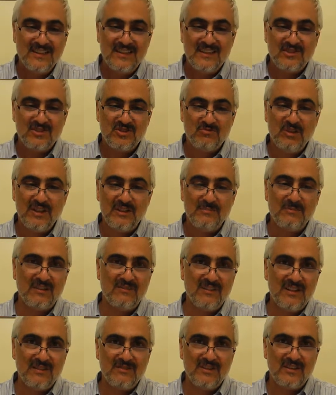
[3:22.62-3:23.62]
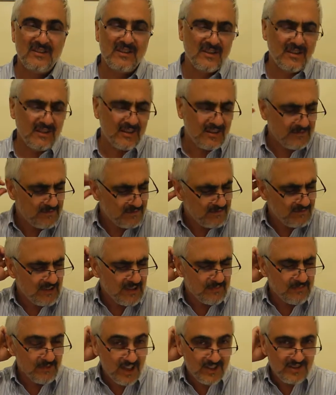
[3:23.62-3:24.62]
It's written by Rav
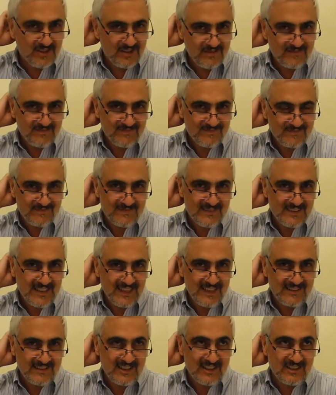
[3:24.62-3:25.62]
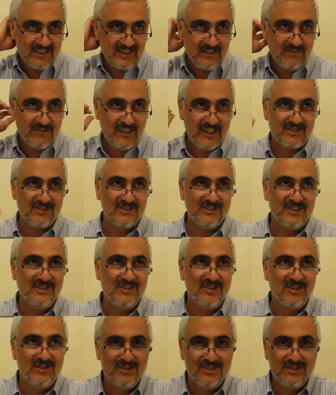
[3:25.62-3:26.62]
Nosson, as he is affectionately
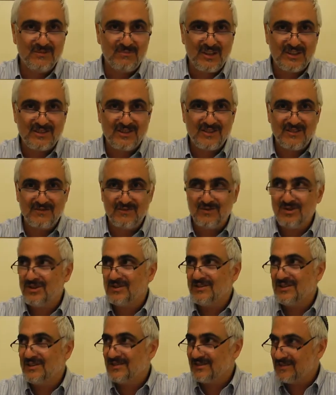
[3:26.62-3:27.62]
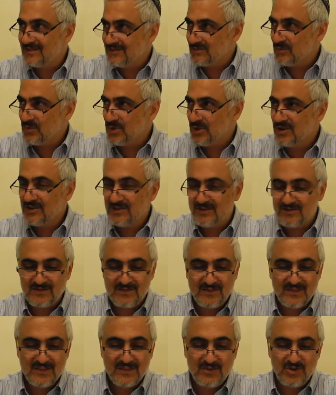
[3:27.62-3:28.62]
known in the Breslov world and in the
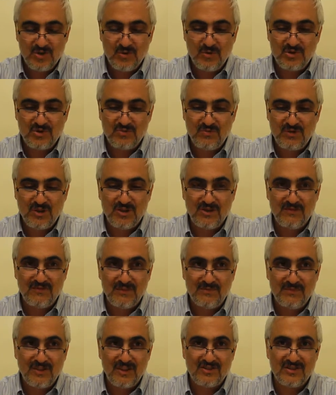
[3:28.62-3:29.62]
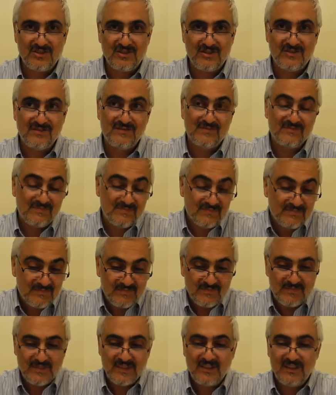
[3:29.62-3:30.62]
Jewish world, the Rav Nosson
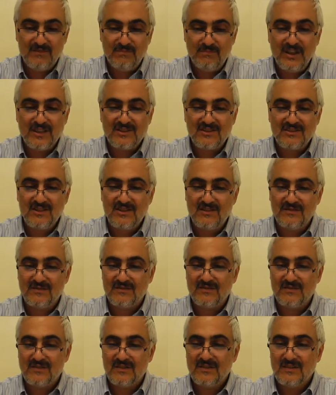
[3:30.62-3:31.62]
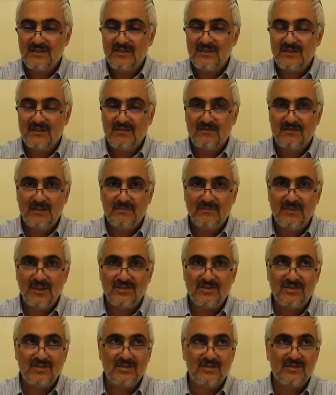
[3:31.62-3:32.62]
of Breslov, Rav
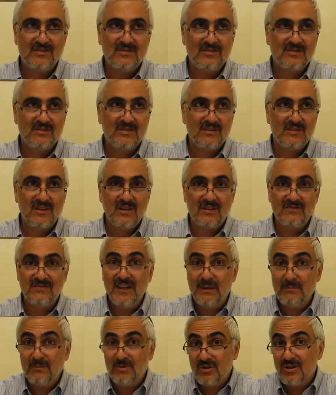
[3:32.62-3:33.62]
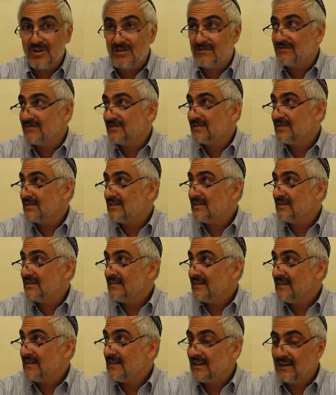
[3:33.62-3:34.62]
Nosson of Nemirov.
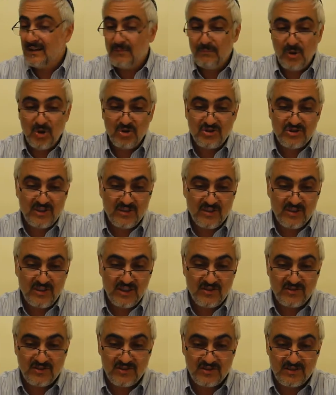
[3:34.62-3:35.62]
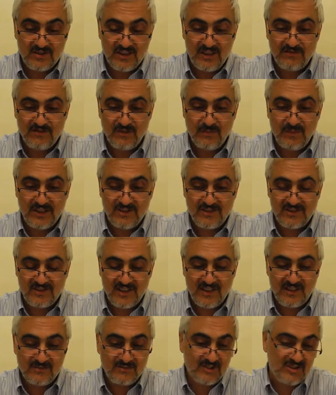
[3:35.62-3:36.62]
Most of this information
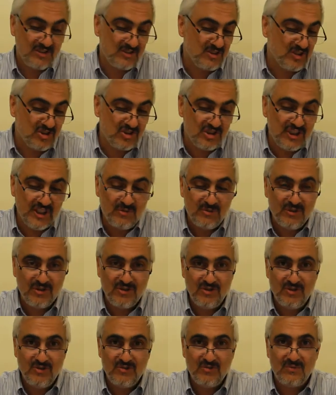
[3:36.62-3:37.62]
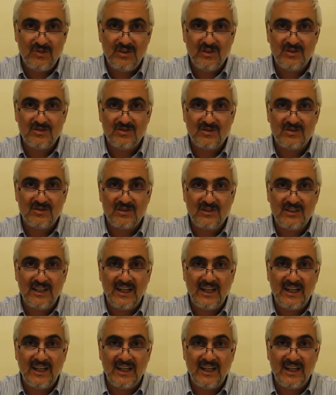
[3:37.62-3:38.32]
that I'm going to just share with you was